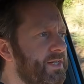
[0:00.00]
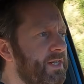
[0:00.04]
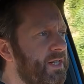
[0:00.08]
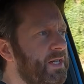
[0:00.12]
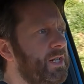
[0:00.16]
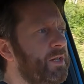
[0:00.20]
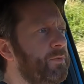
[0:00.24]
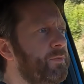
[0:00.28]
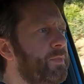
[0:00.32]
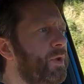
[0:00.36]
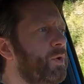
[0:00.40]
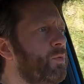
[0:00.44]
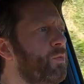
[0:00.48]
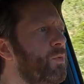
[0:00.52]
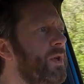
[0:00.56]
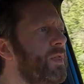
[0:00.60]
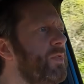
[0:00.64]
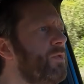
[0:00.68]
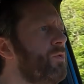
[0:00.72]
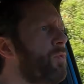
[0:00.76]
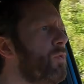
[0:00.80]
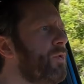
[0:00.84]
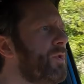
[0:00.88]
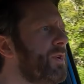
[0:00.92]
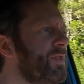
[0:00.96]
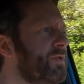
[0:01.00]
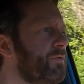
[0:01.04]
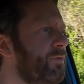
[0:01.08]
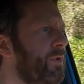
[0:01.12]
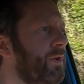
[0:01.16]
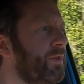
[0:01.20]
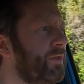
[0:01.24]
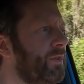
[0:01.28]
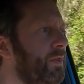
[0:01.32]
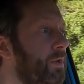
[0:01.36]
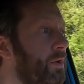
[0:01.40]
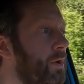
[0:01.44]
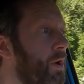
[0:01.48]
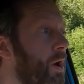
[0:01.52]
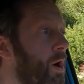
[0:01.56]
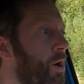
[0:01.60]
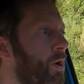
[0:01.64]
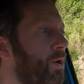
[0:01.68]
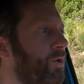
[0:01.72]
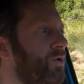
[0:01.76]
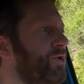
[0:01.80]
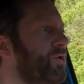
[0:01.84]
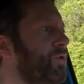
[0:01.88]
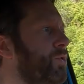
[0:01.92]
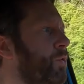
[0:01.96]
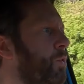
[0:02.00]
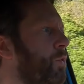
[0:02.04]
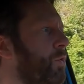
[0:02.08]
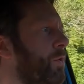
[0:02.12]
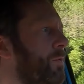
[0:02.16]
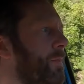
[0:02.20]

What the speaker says: a little bit of wind noise around the large door